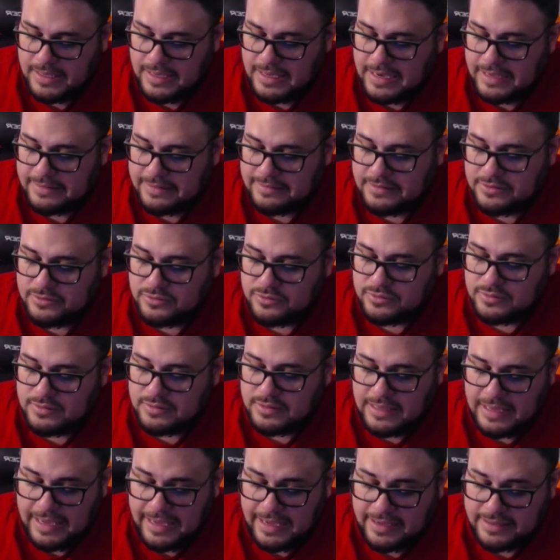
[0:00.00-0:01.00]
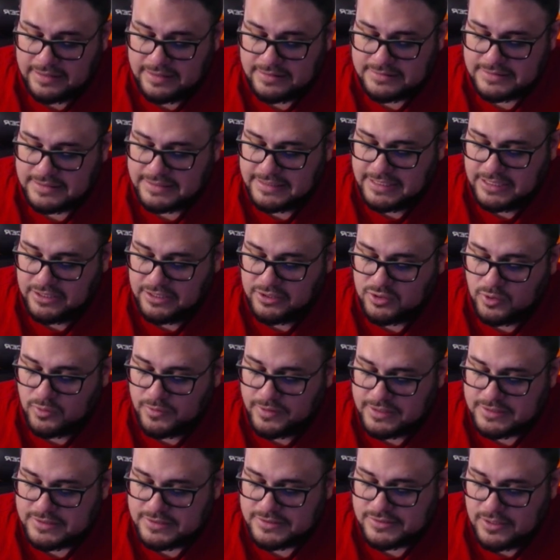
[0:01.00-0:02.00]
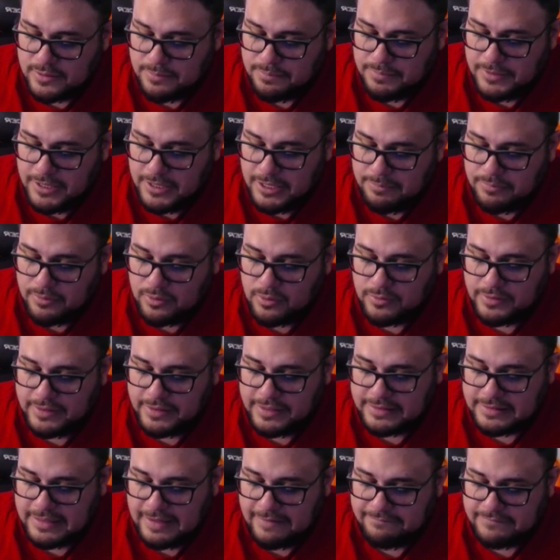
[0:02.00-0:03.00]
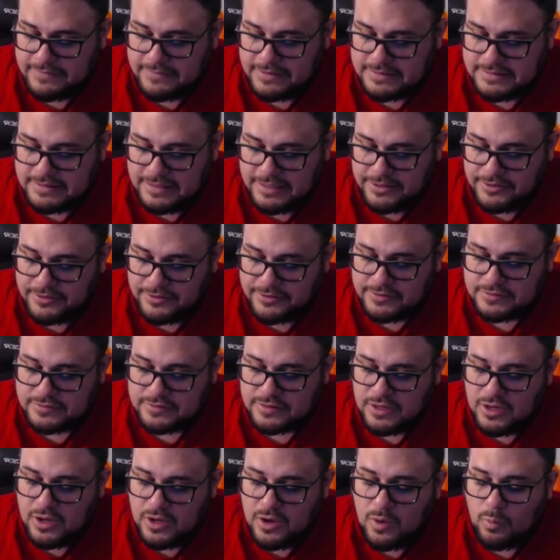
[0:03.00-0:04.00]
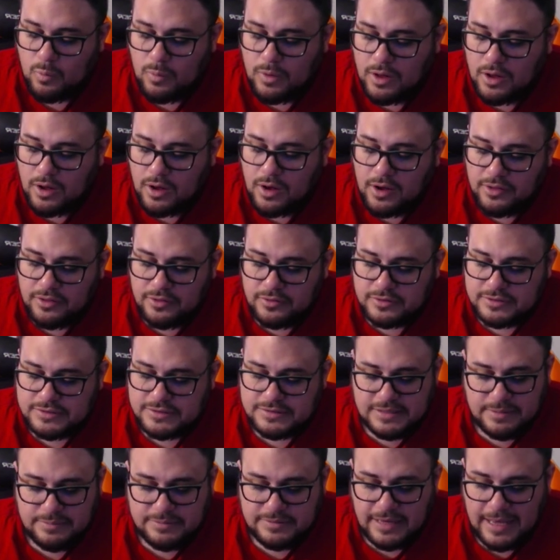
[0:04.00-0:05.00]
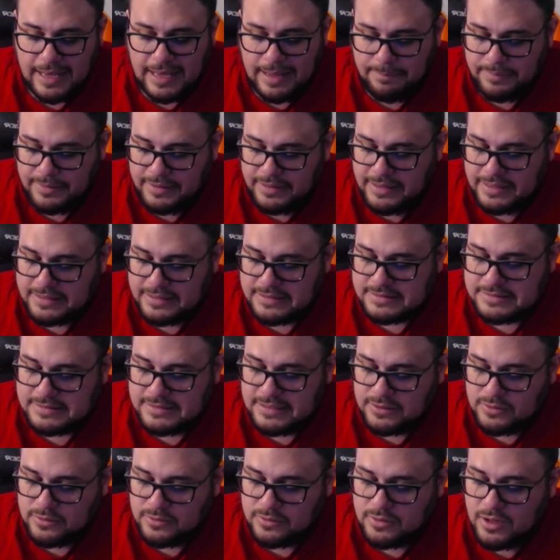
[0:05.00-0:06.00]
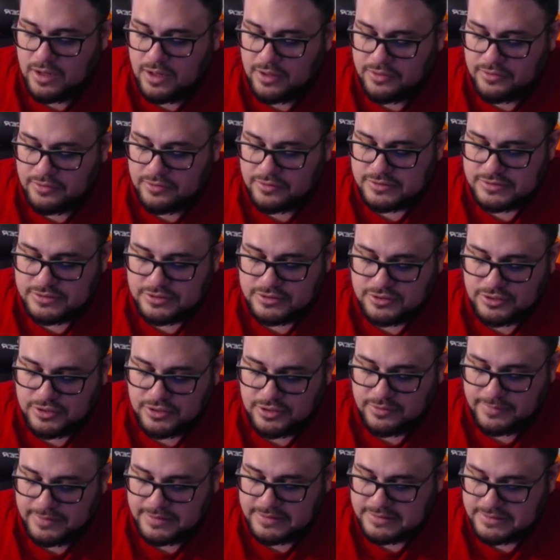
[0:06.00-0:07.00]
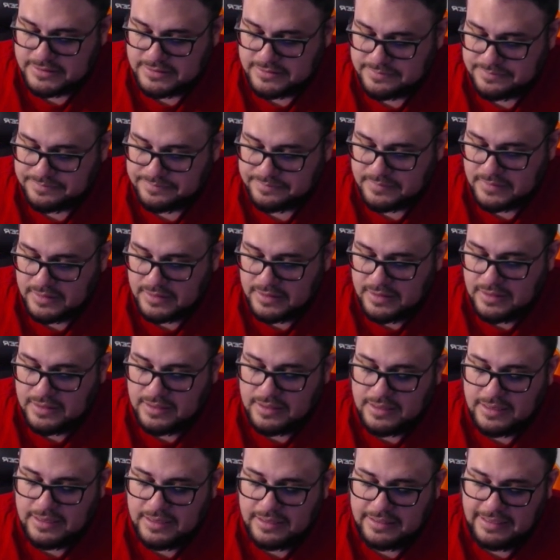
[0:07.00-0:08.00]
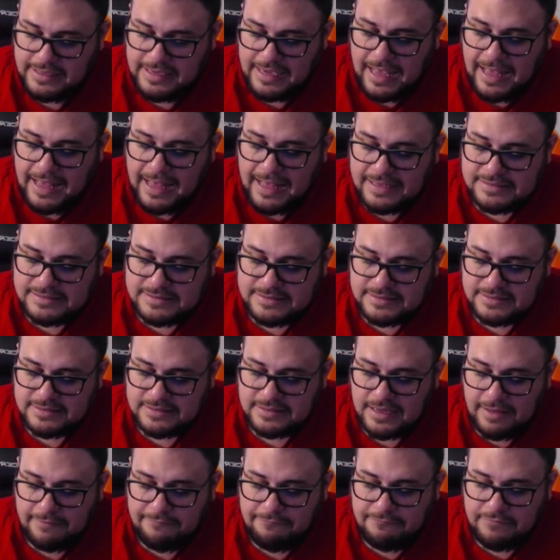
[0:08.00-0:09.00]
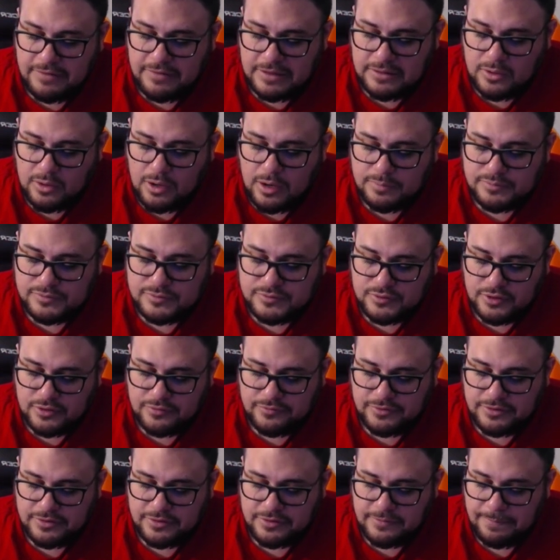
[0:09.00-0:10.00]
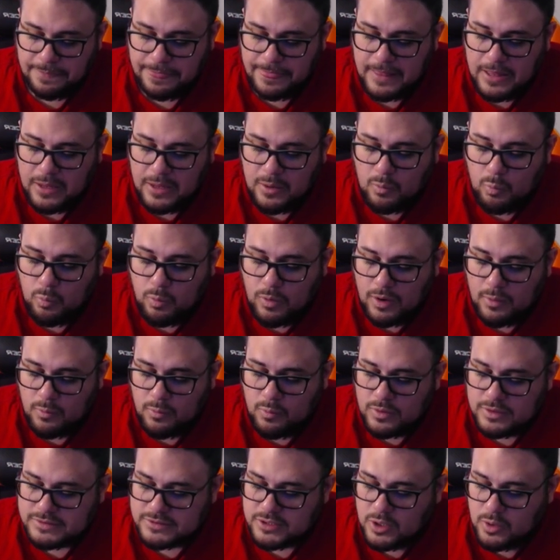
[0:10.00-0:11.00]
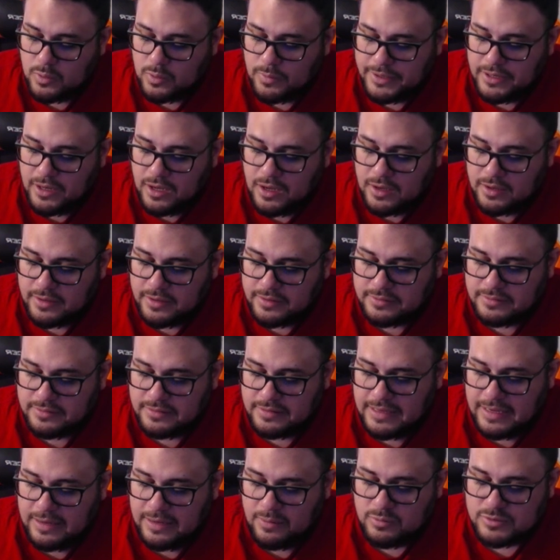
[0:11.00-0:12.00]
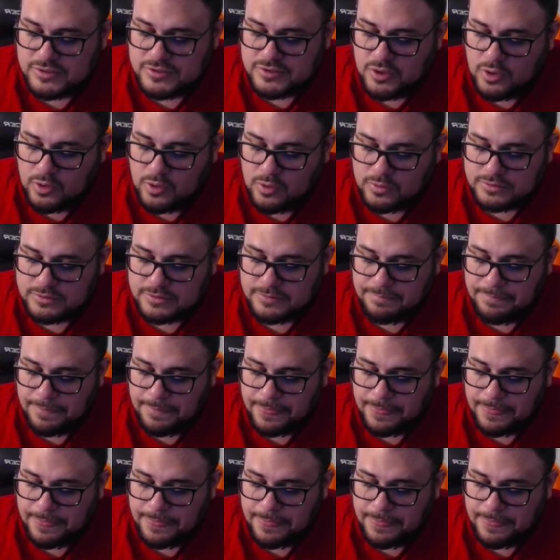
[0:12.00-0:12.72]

and he noticed some people he left in tears, while others seemed happy and still others determined. He asked a fellow observer what was going on and was told,